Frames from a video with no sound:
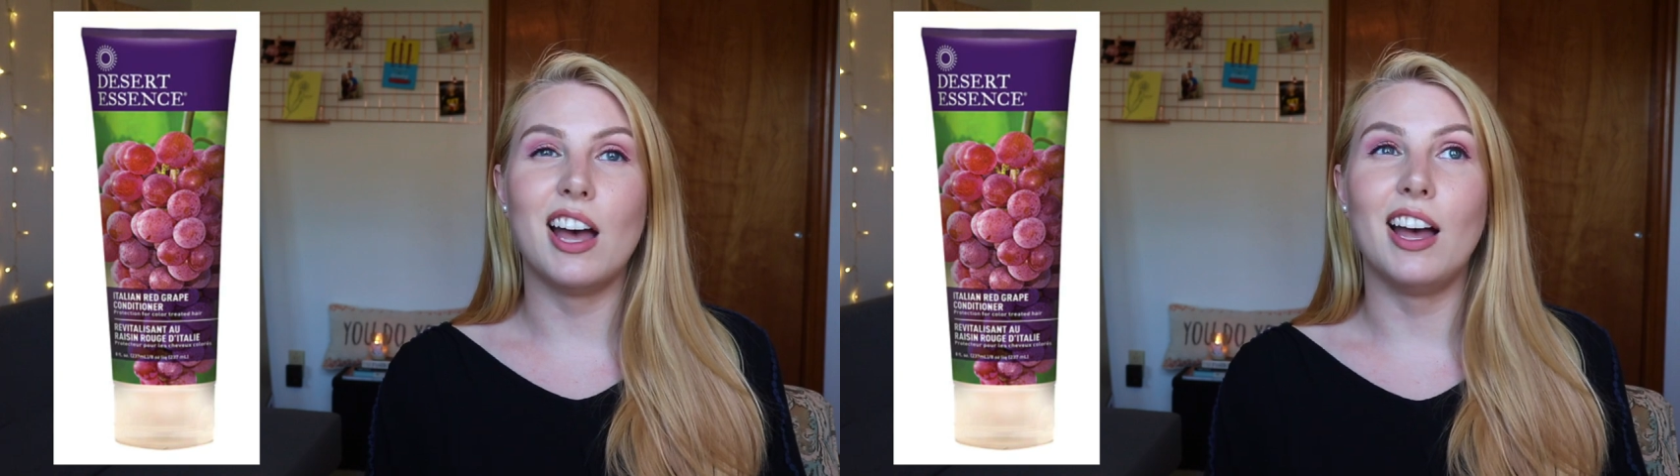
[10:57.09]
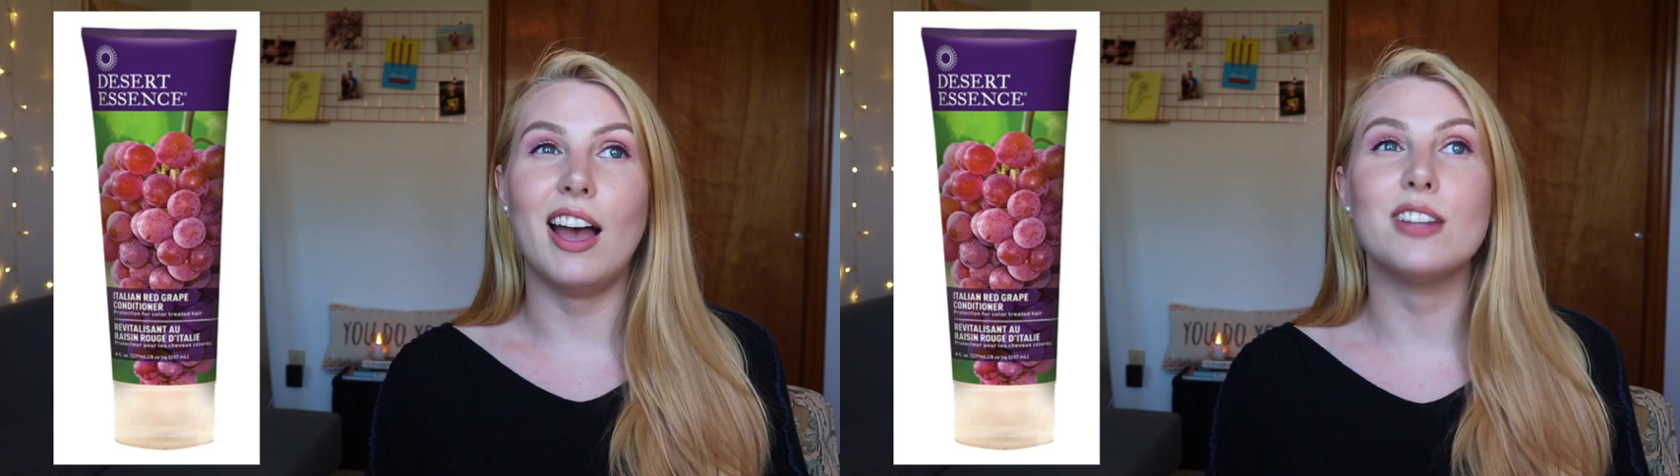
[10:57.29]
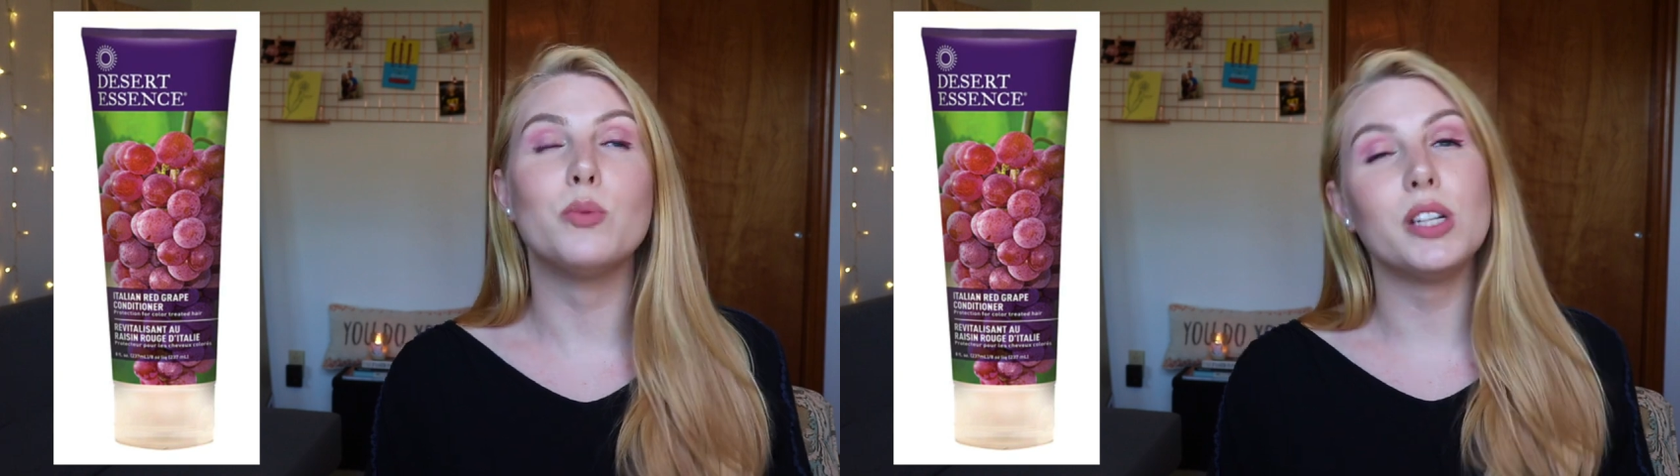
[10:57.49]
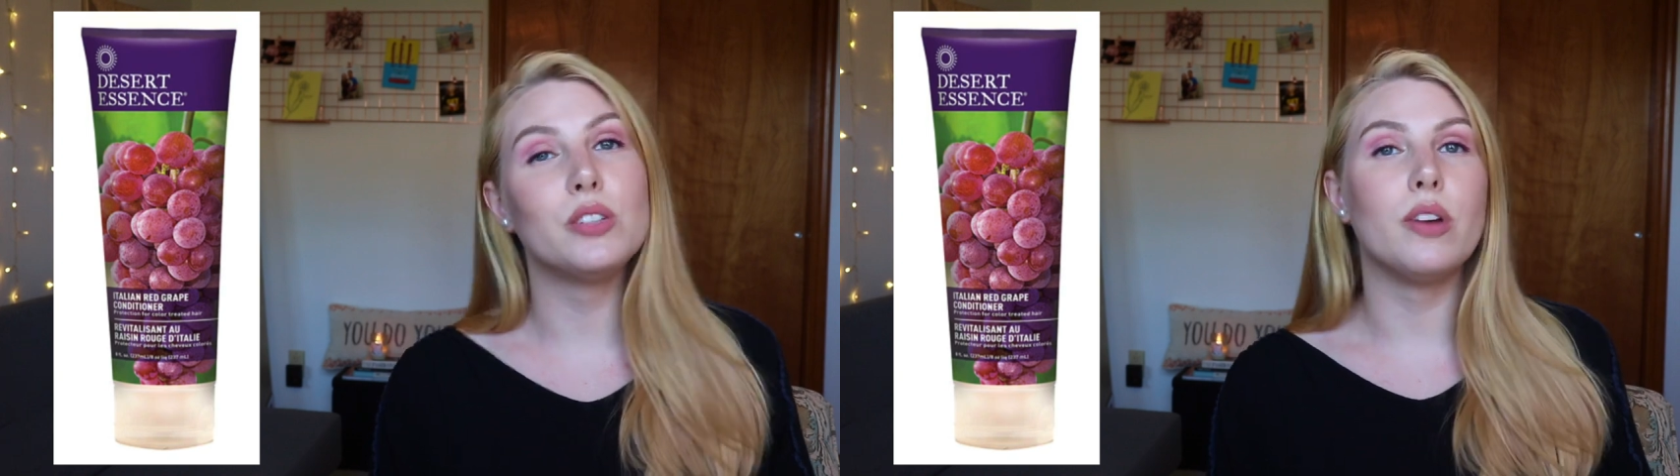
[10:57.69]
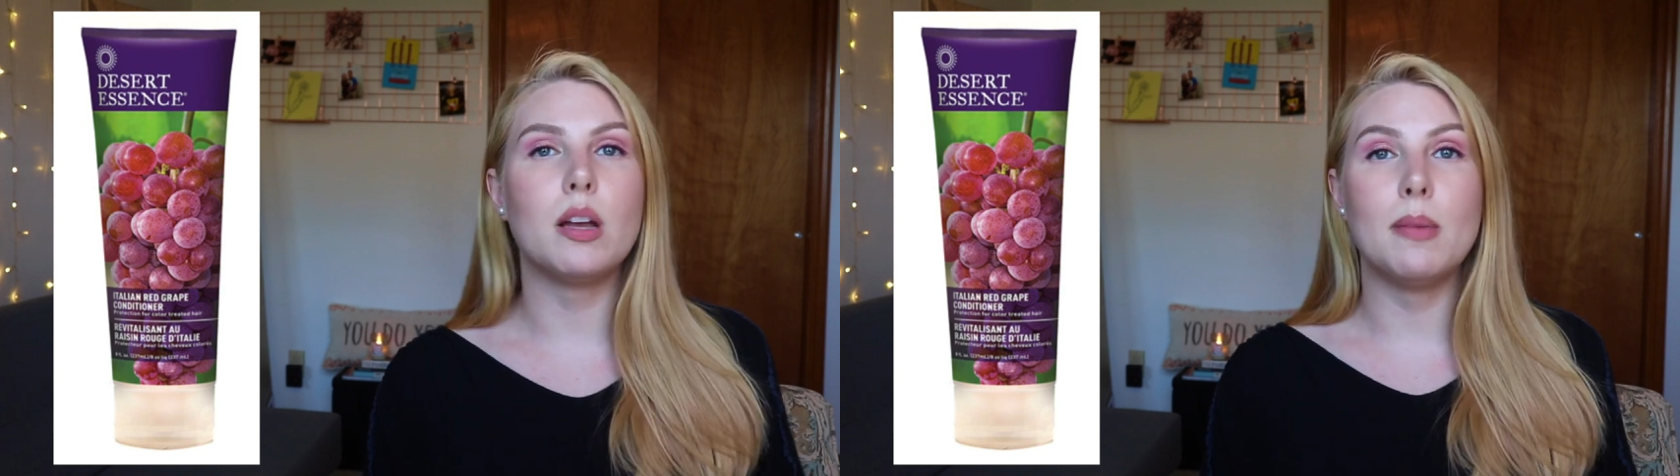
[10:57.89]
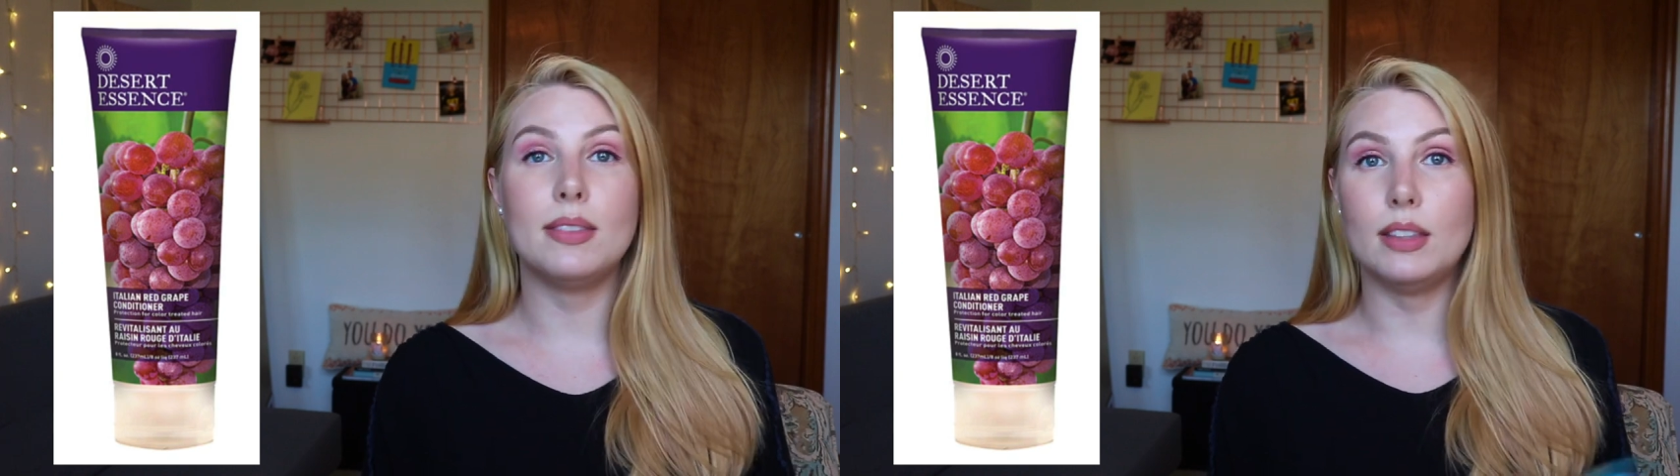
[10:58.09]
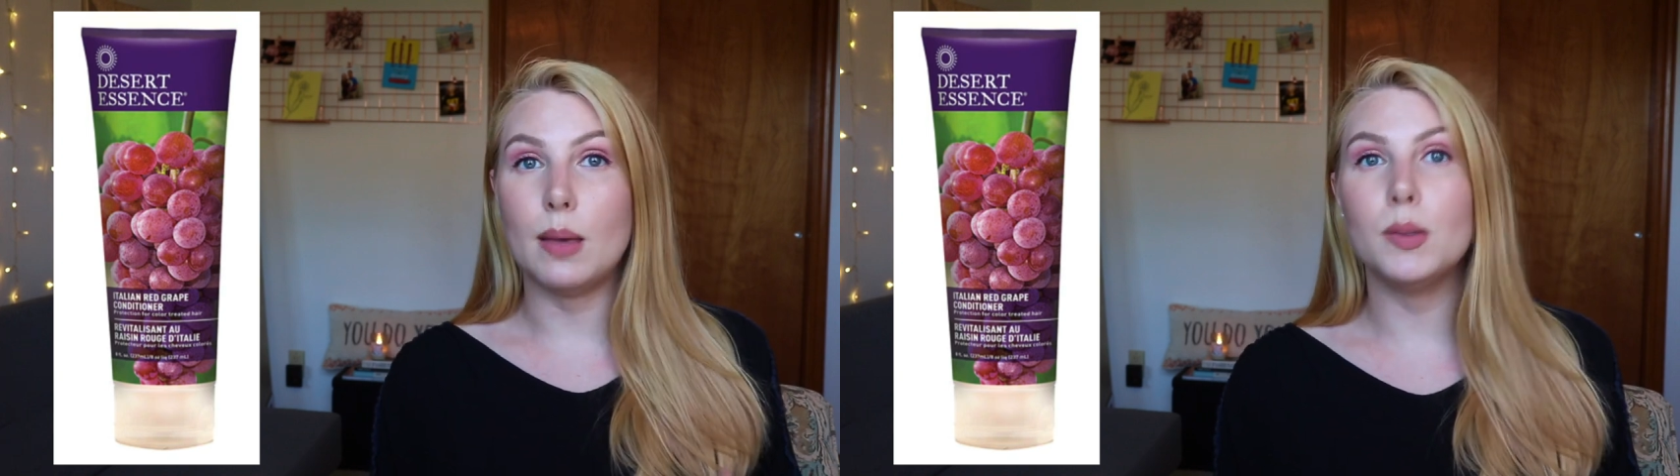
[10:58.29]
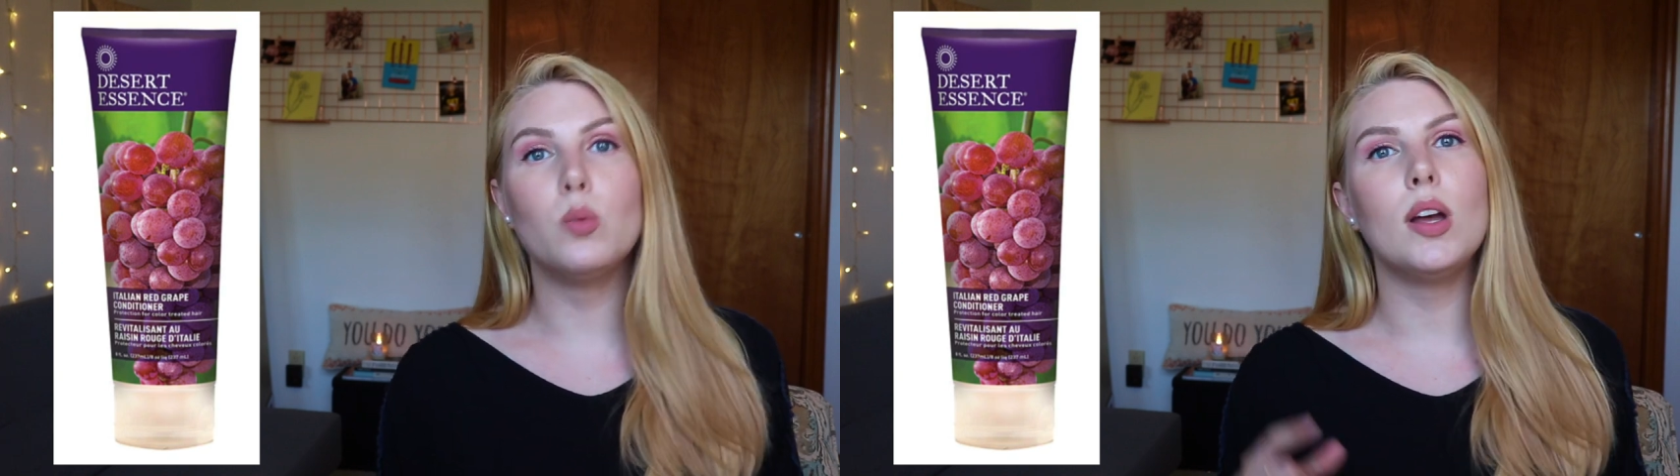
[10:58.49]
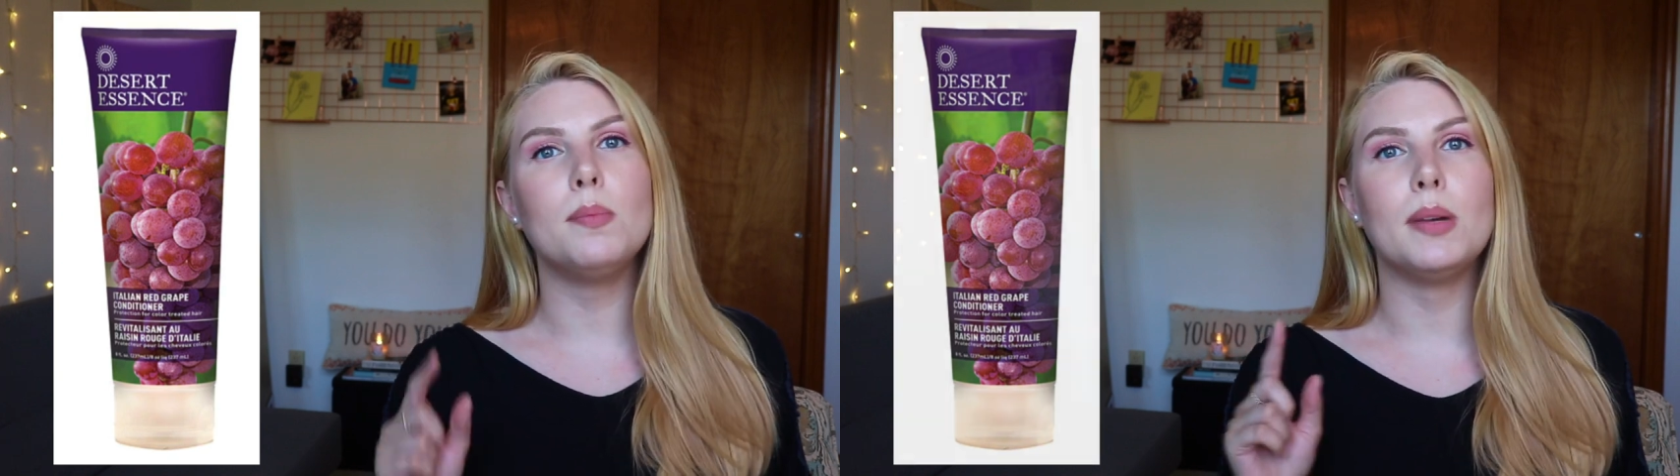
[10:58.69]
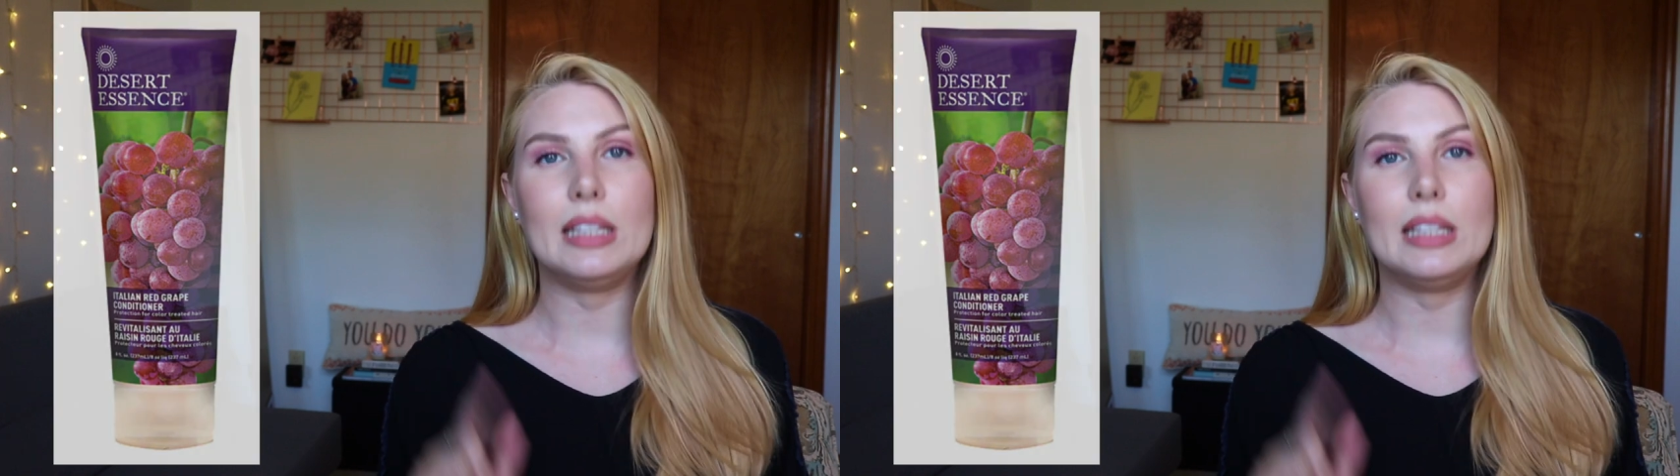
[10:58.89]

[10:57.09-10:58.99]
I wouldn't recommend the lemon one,